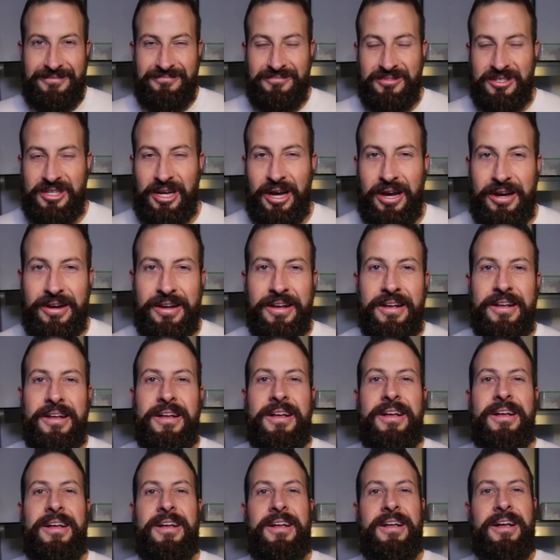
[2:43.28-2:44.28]
So
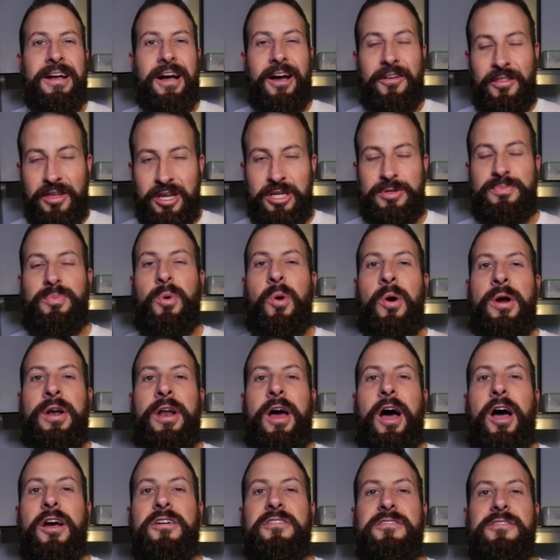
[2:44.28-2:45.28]
at this point,
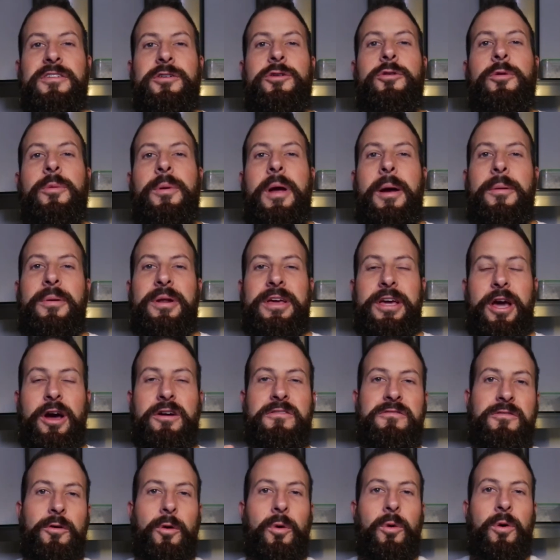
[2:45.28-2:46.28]
hopefully we'll be able to go
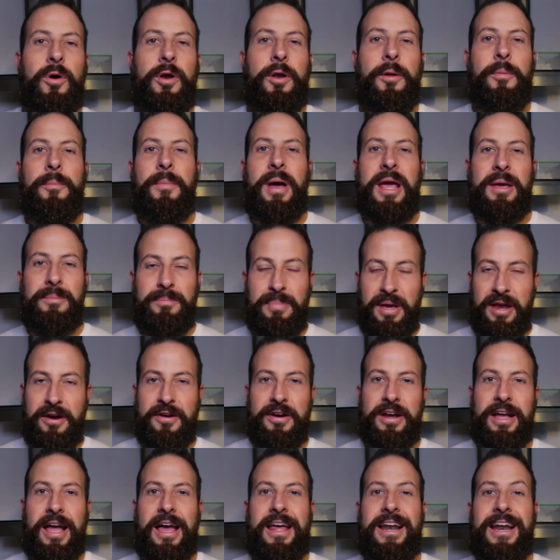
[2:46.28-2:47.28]
forward, make beer
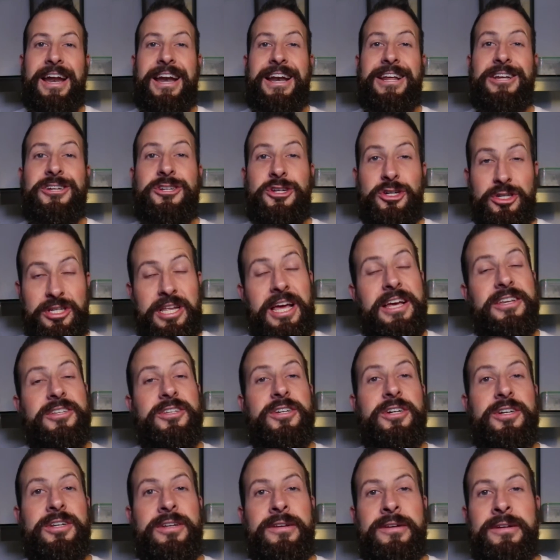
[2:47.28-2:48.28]
again, and it should taste
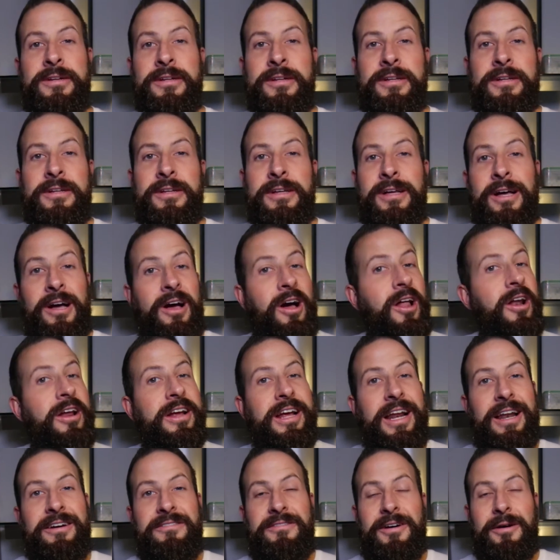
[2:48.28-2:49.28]
good. I'm
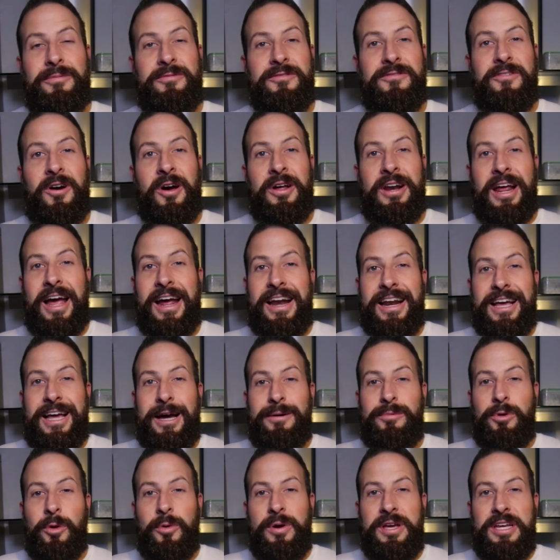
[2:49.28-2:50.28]
going to have to find out in a
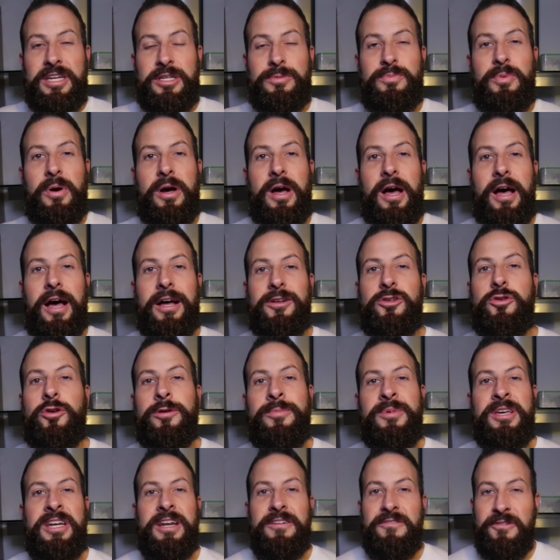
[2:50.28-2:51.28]
couple of weeks, but
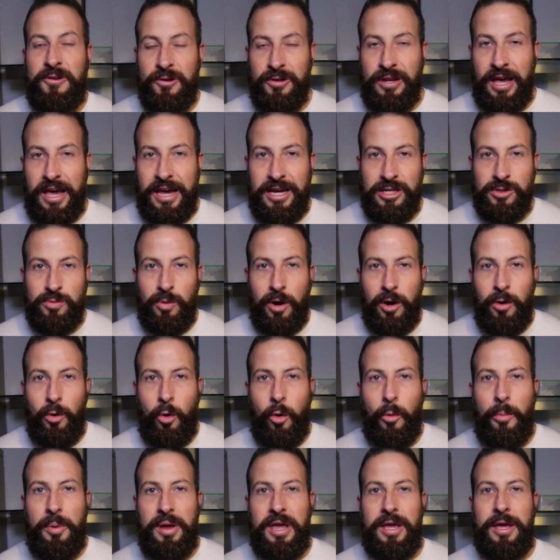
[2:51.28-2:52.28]
join me in a few days where
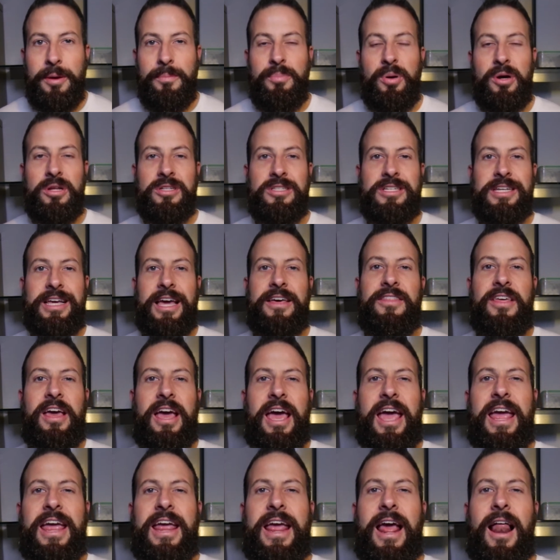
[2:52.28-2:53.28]
we'll be putting together
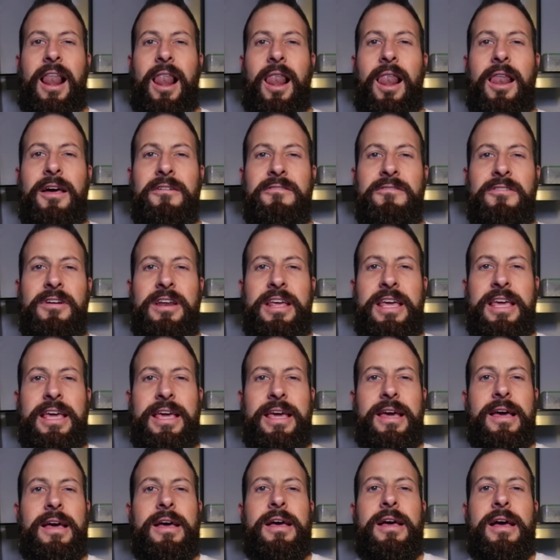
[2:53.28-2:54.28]
a
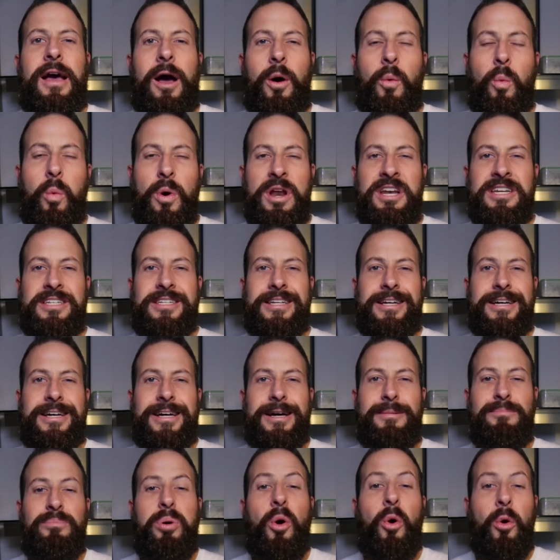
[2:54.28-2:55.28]
lovely
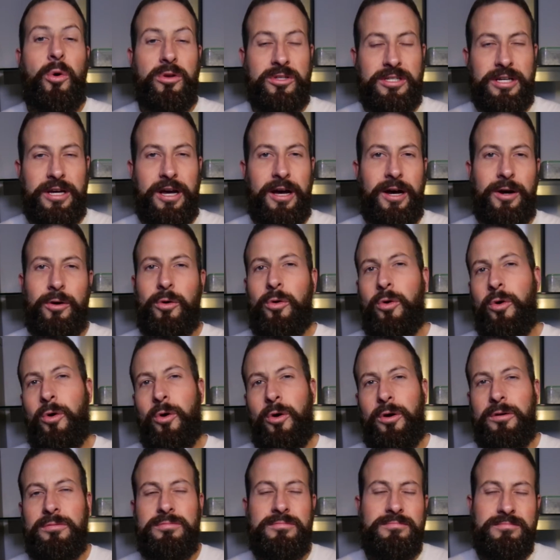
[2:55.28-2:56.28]
winter porter,
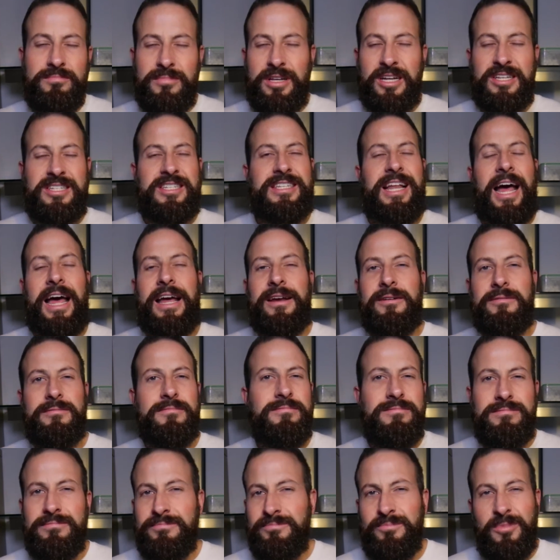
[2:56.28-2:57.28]
or a stout.
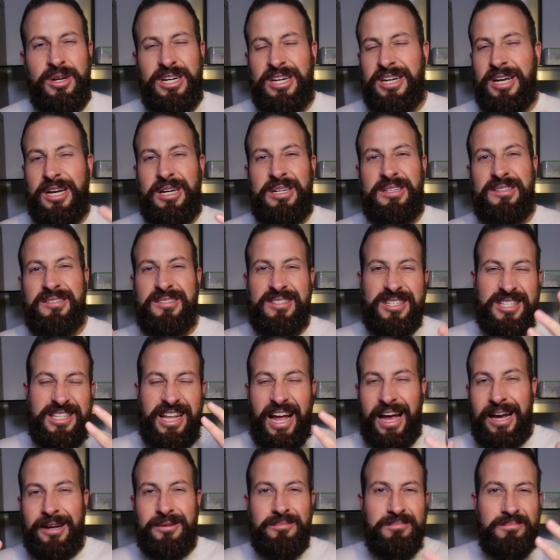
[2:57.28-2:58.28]
Winter
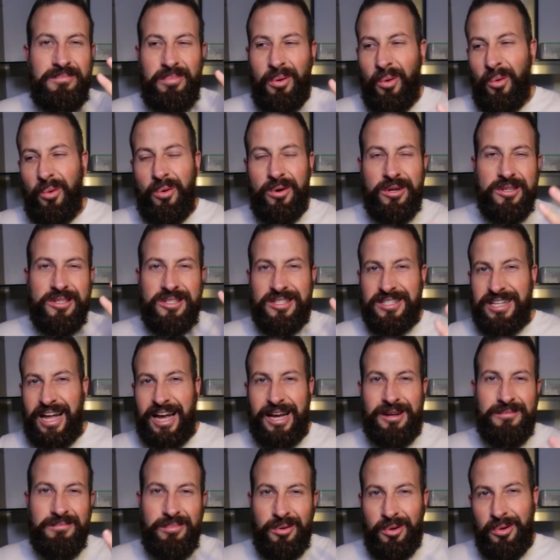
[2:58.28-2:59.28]
stout porters,
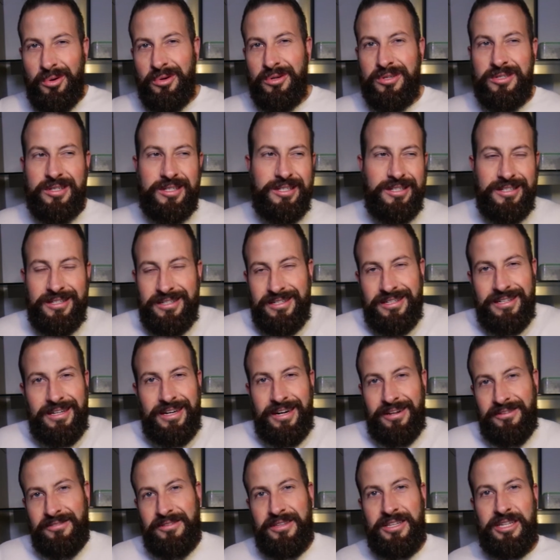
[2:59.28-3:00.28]
I
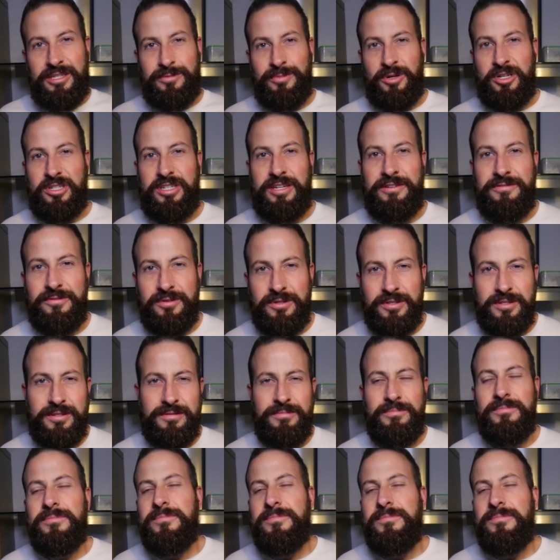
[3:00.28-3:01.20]
don't think there's much difference.